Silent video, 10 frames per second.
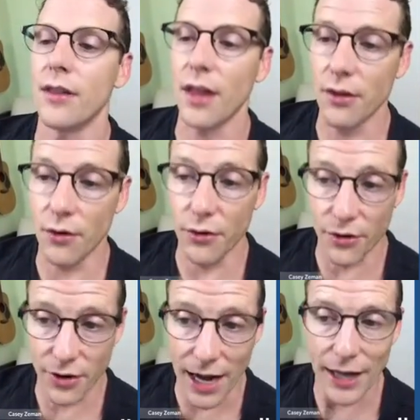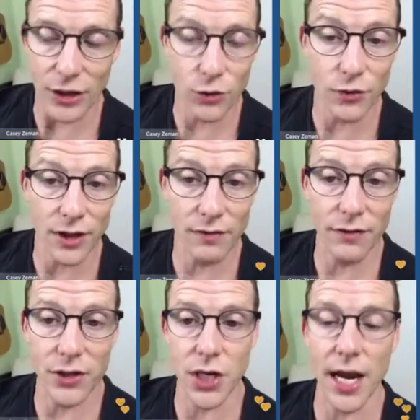and they're not using
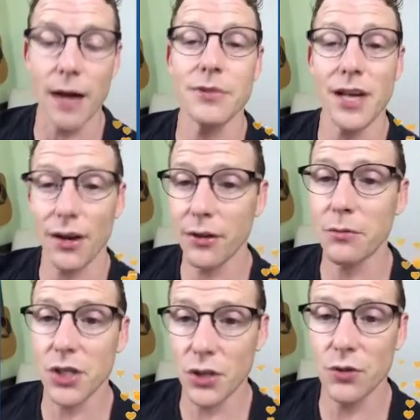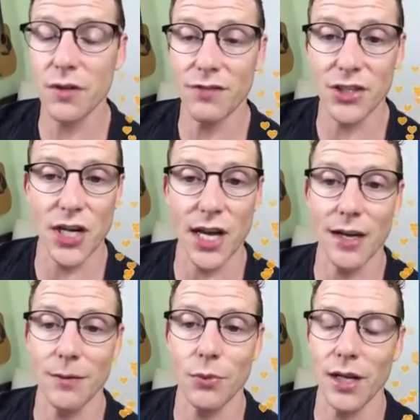InvisionApp, tell them to use InvisionApp.